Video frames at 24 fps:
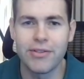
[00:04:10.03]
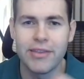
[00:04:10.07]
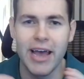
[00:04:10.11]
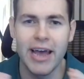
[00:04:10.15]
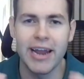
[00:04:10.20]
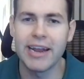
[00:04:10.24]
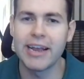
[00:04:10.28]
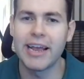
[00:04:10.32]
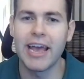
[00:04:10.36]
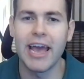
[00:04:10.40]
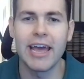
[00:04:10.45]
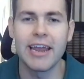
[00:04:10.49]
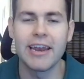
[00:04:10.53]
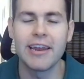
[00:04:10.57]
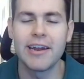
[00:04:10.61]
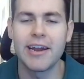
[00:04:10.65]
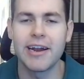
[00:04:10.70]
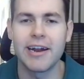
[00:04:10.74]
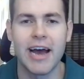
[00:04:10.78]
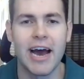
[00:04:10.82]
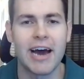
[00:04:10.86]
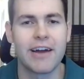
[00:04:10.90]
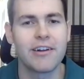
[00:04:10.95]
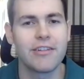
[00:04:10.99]
dedicated
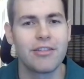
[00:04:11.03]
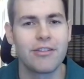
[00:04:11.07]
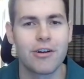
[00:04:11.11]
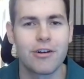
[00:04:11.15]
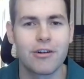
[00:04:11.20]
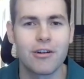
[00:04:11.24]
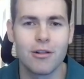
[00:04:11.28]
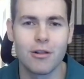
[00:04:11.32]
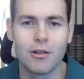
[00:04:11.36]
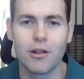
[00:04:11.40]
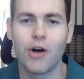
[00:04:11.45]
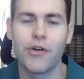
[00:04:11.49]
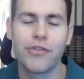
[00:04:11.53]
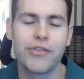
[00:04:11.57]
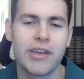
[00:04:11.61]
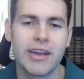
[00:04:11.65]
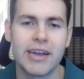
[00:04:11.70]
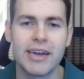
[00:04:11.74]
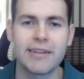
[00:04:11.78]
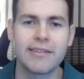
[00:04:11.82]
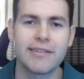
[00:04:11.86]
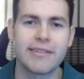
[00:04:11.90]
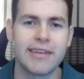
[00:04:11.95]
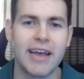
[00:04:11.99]
on how to turn a low
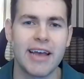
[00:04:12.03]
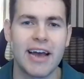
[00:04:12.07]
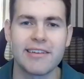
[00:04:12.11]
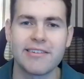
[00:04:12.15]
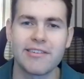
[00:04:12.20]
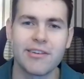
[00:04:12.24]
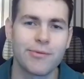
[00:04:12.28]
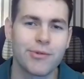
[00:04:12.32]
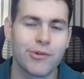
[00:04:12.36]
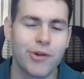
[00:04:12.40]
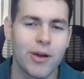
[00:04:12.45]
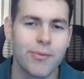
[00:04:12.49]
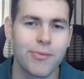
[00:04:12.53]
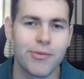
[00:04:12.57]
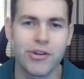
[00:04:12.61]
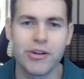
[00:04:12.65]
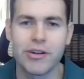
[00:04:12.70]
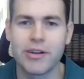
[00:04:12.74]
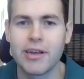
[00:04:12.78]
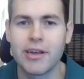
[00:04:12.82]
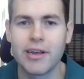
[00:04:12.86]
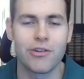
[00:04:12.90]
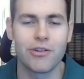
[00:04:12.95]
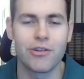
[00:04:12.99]
ticket SaaS
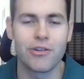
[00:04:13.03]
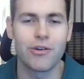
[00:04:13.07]
subscription